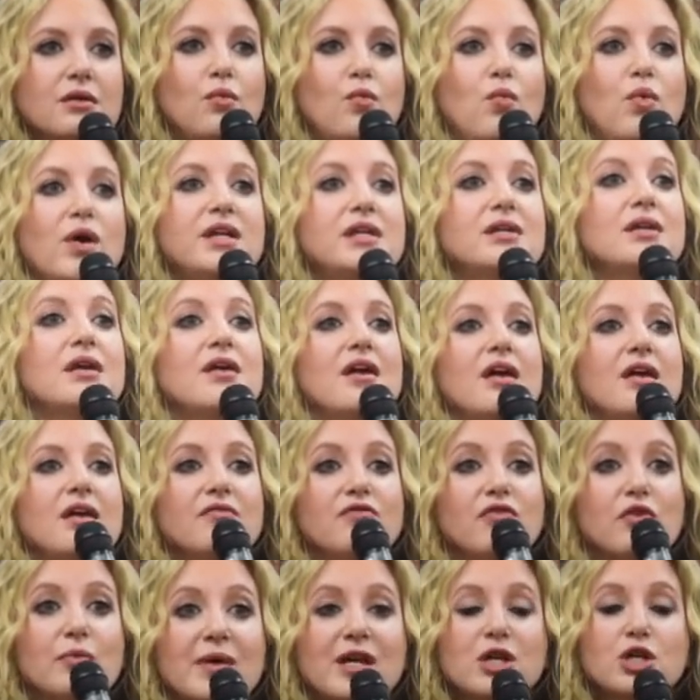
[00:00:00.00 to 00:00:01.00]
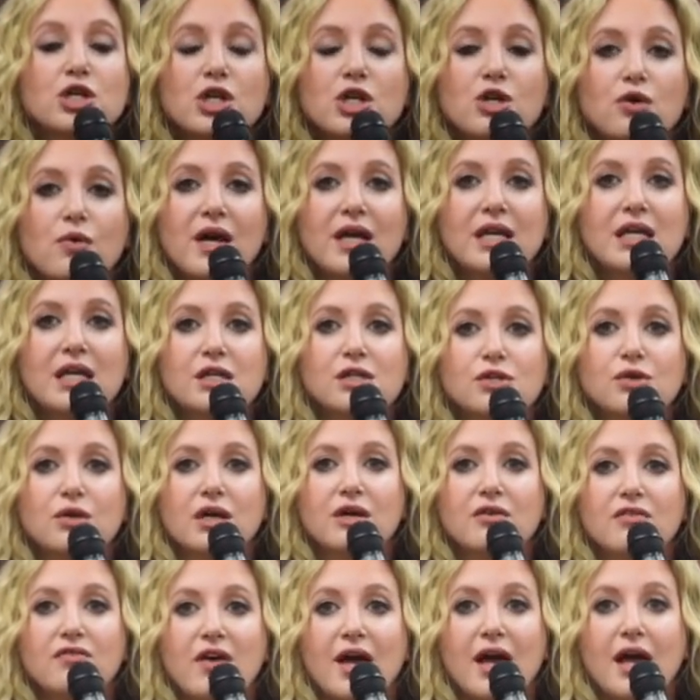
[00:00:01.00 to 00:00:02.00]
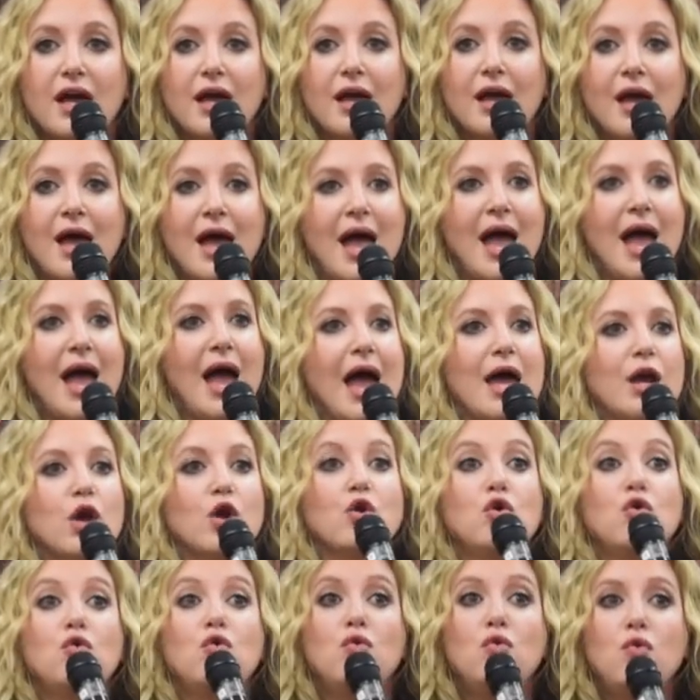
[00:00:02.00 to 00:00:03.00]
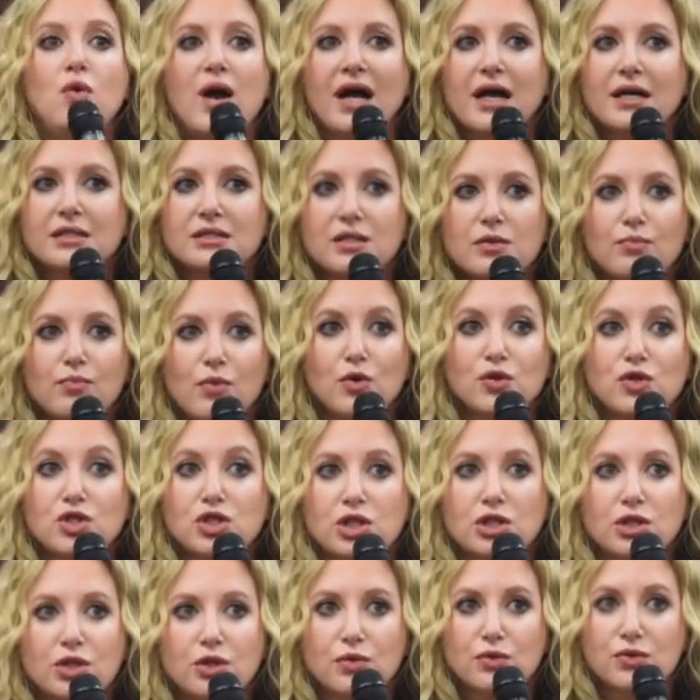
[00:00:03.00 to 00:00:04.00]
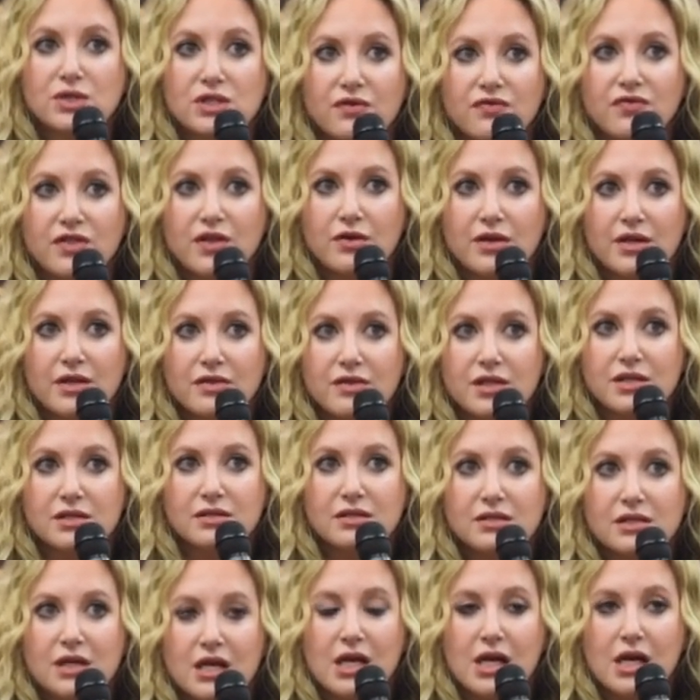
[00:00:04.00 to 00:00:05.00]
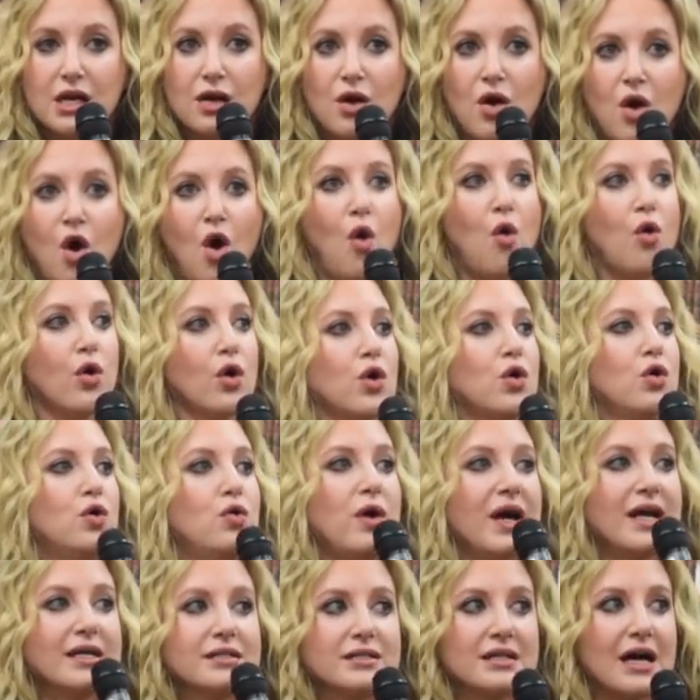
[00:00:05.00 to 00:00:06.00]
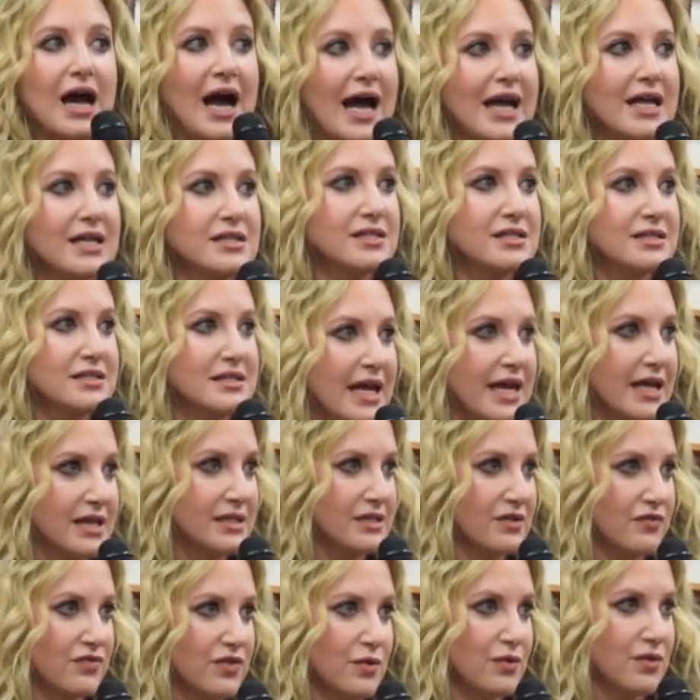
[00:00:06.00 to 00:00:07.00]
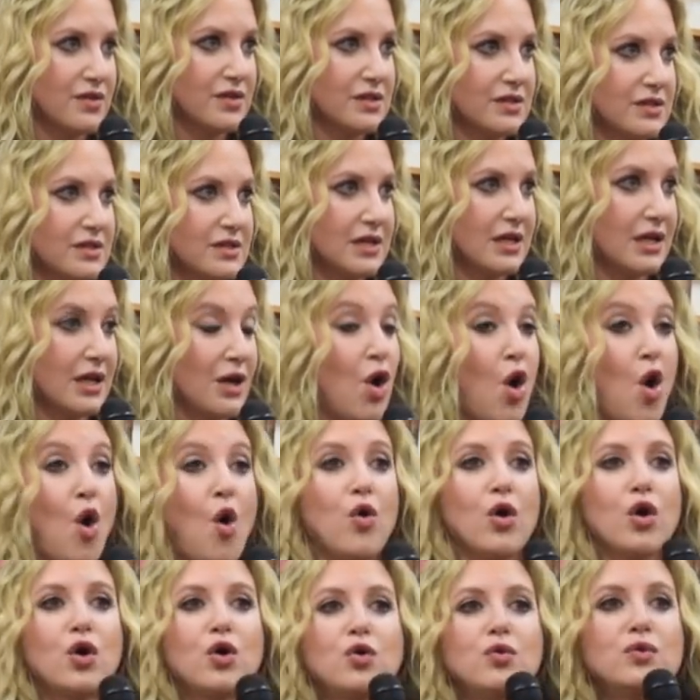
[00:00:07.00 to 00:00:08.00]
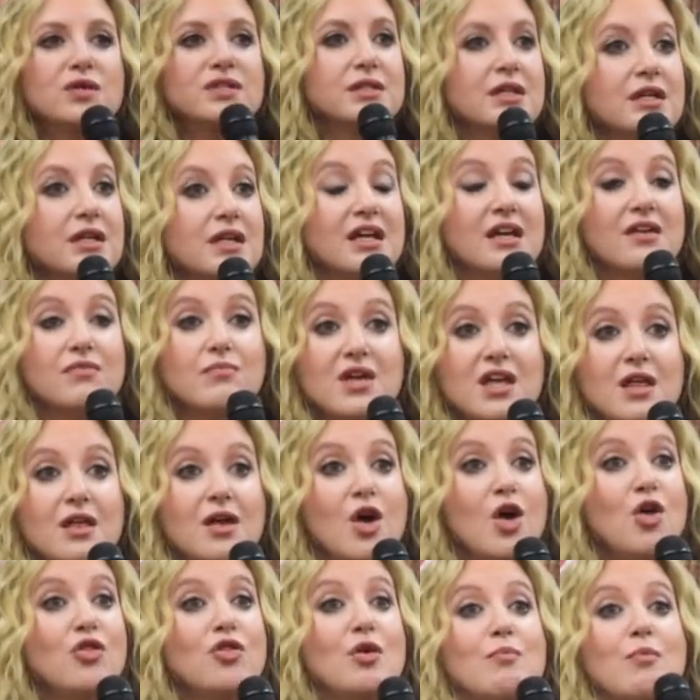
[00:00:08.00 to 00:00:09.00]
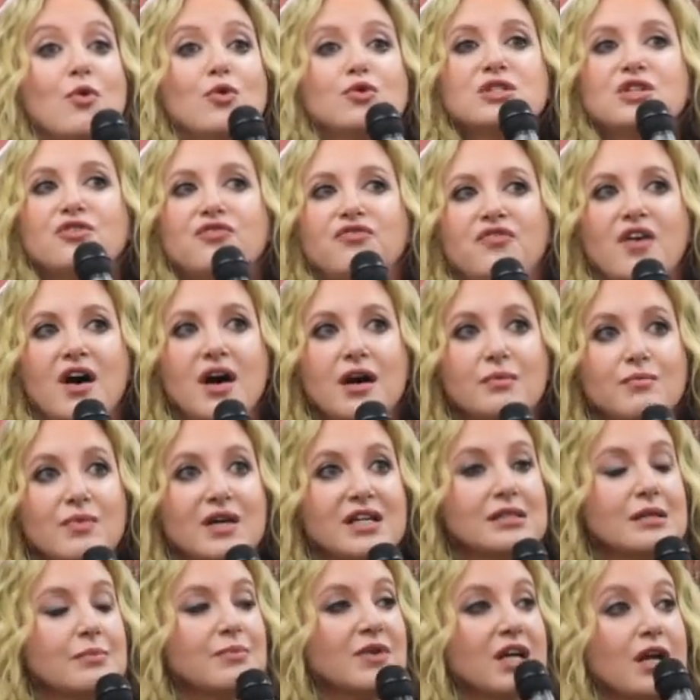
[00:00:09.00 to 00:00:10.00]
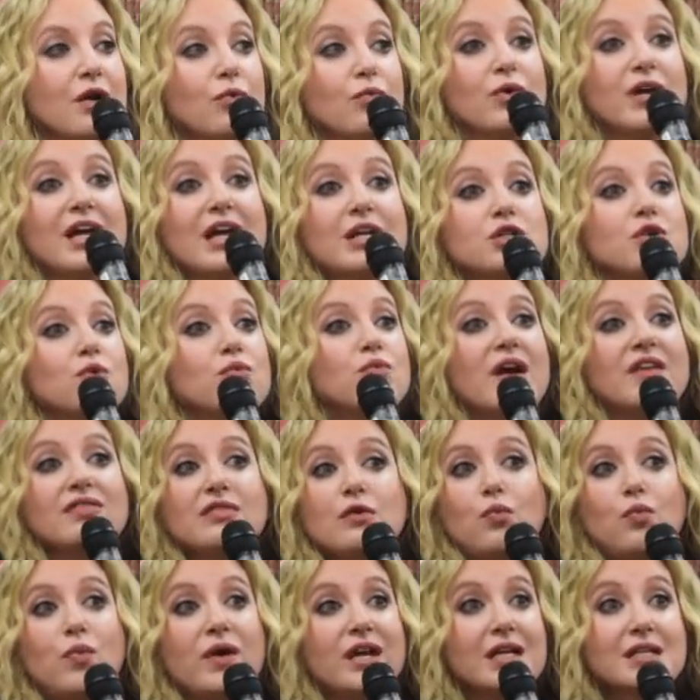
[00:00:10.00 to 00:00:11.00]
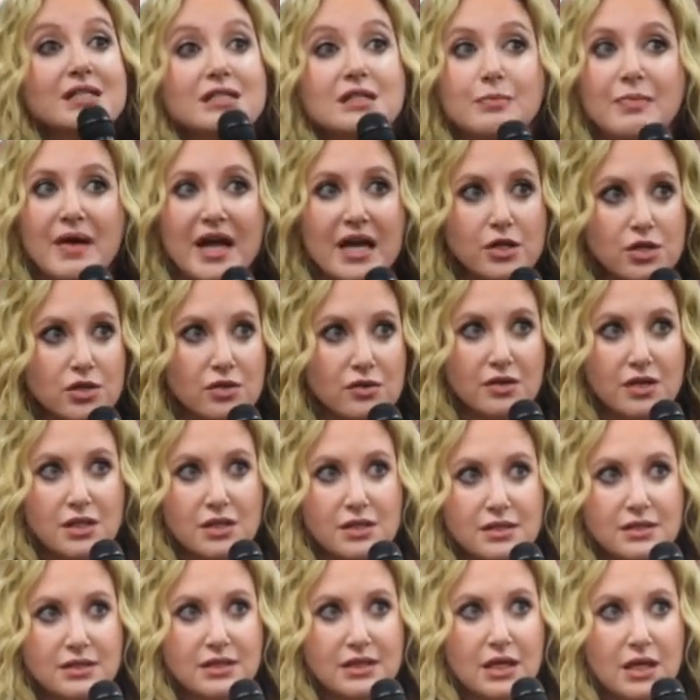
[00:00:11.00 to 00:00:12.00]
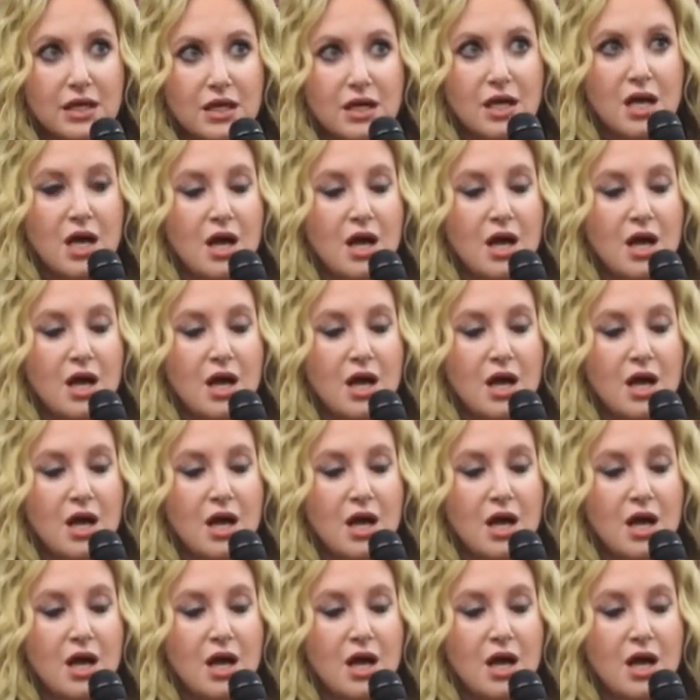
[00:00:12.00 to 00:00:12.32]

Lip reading: what information do I need to convey, and who has the most to lose if they're in this scene, or who has the highest stakes if they're in this scene, or who is going to give me the most fun because I'm going to get to write the wittiest banter in this scene.